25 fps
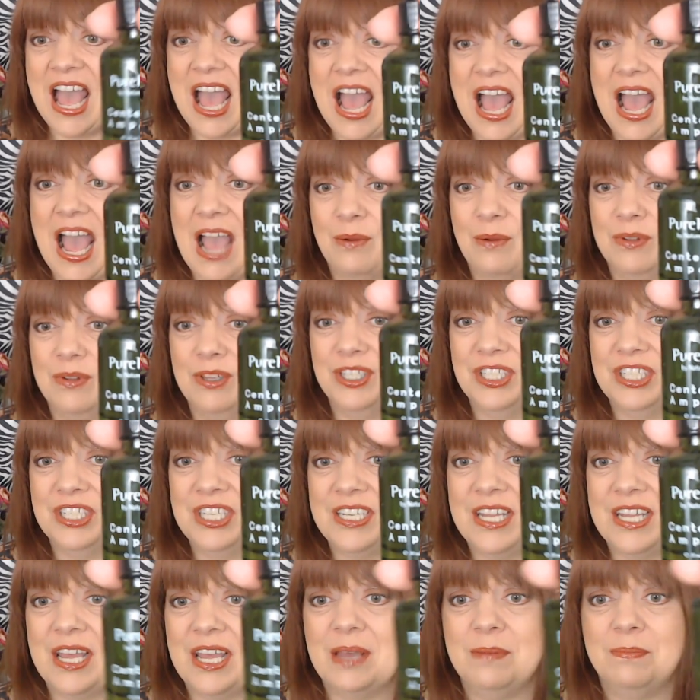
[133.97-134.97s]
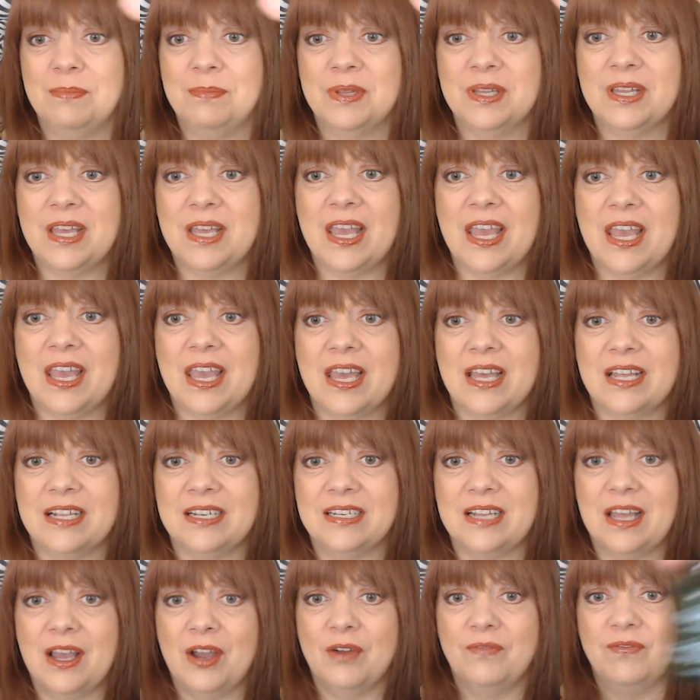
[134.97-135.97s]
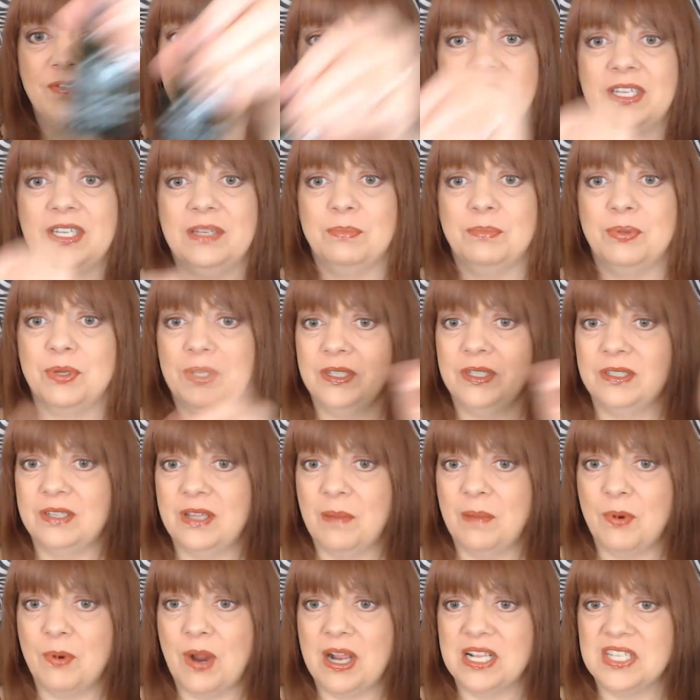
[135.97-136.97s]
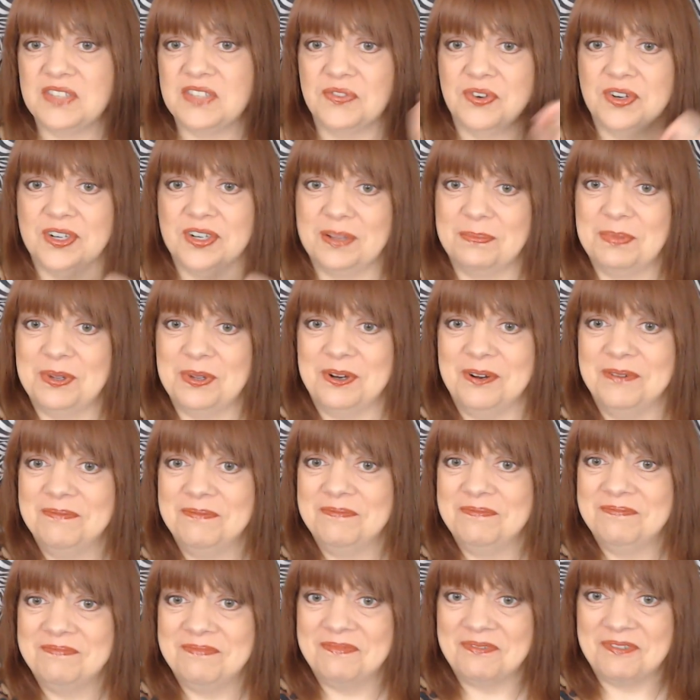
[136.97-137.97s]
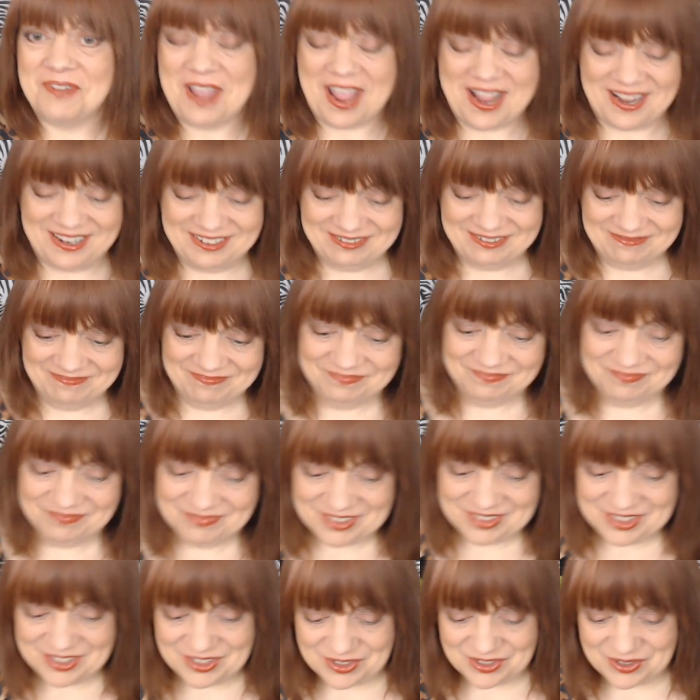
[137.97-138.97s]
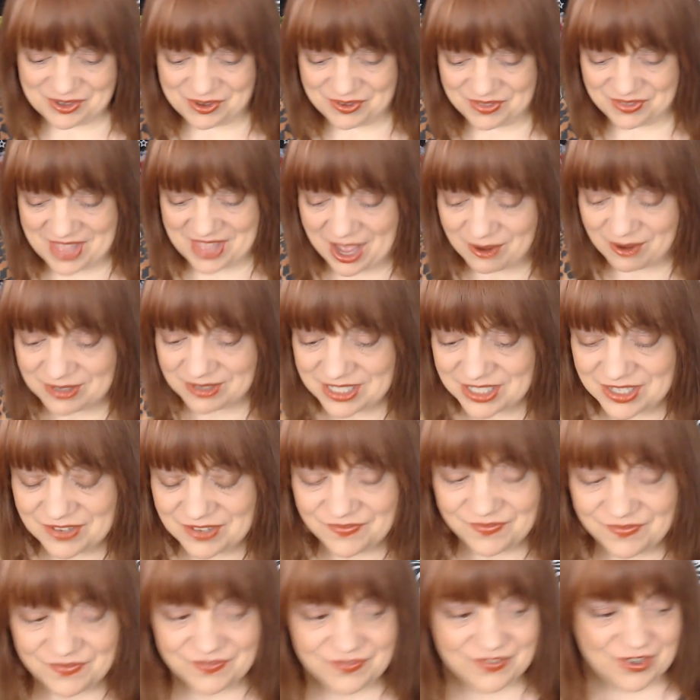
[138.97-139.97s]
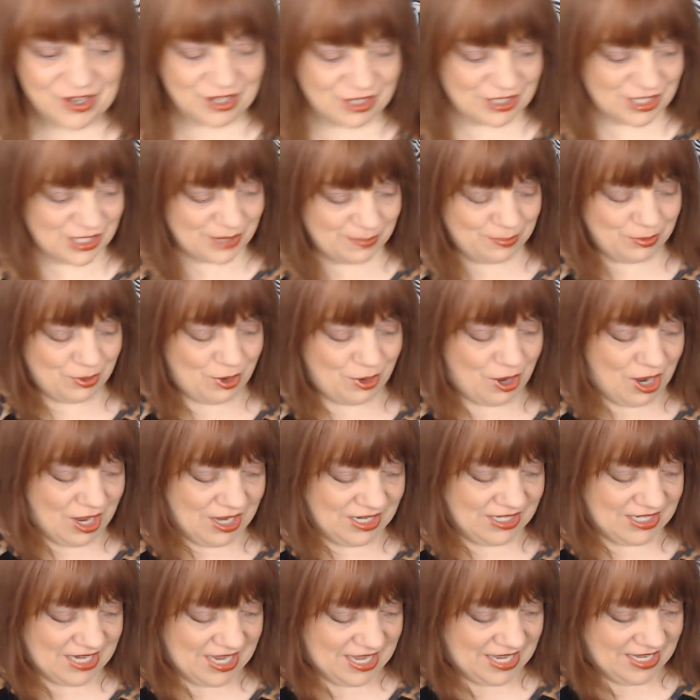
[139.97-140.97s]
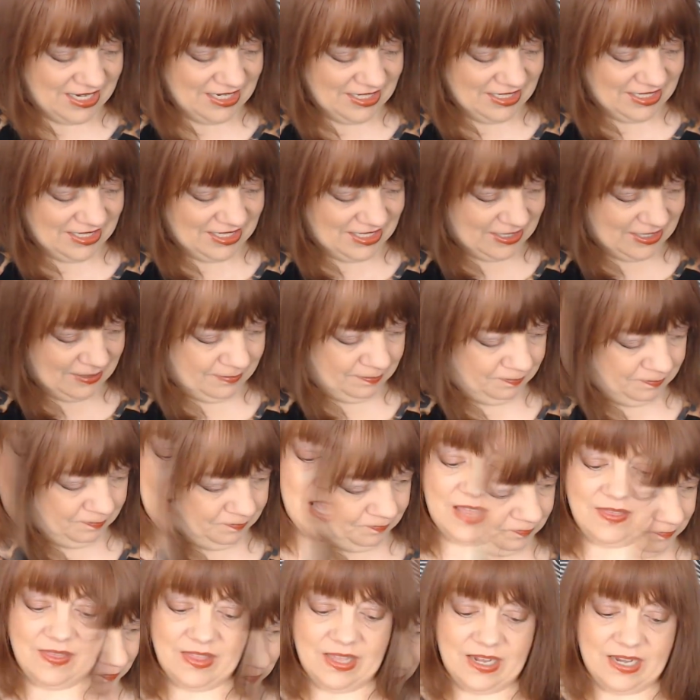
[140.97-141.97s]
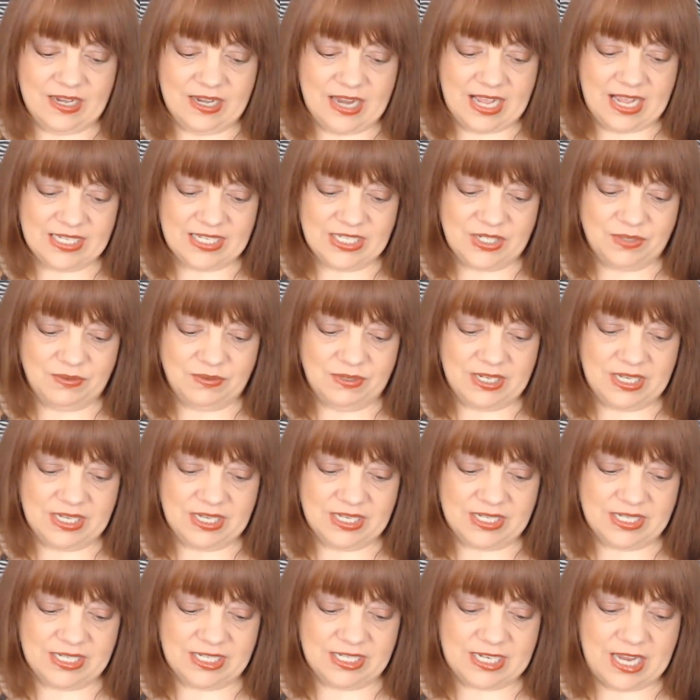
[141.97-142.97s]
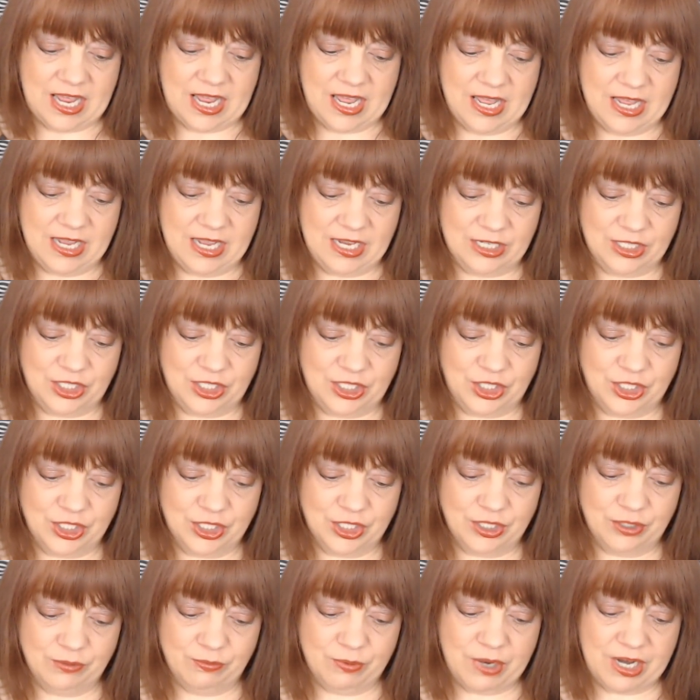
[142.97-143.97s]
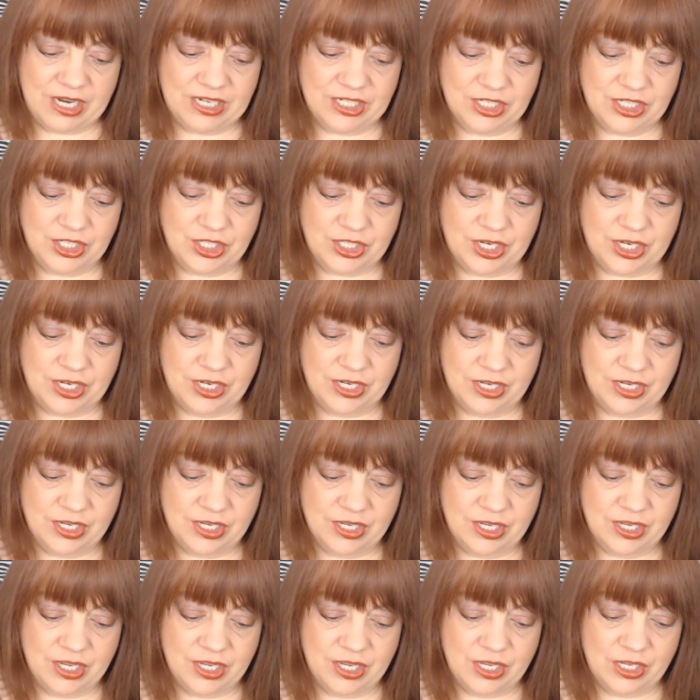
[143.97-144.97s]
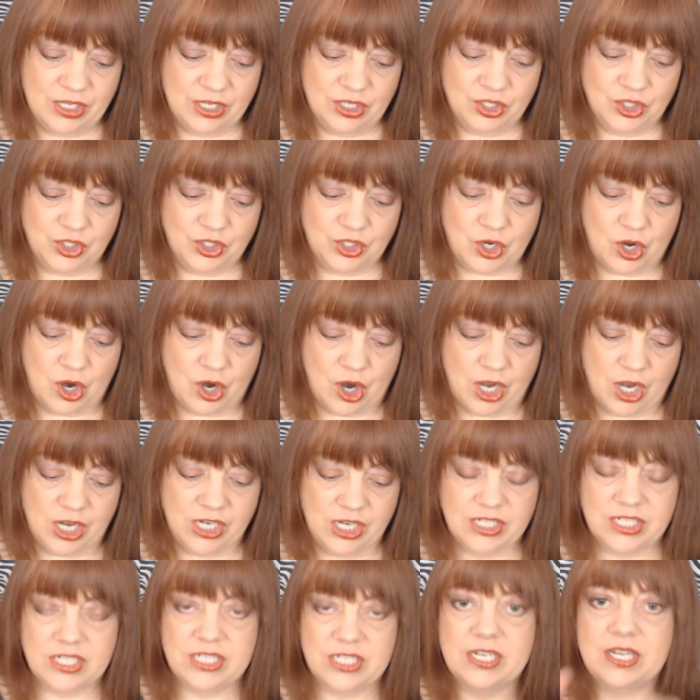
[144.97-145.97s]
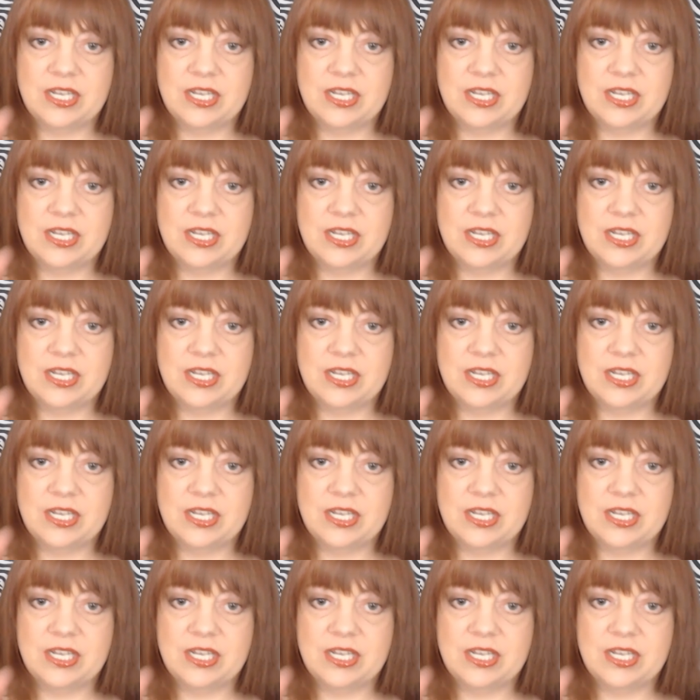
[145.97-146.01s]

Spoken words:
I will look it up and hopefully put a price for it up here. Okay, so that was the first product. And the next one is Sugar Rush Tarte